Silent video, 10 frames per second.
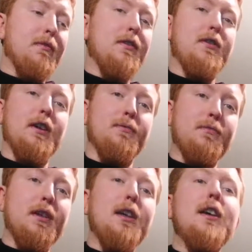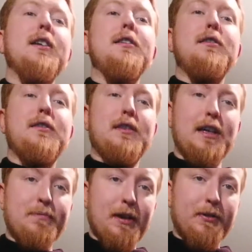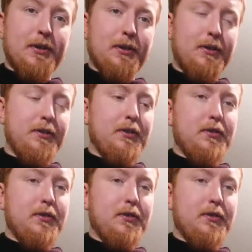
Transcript: So, D power chord,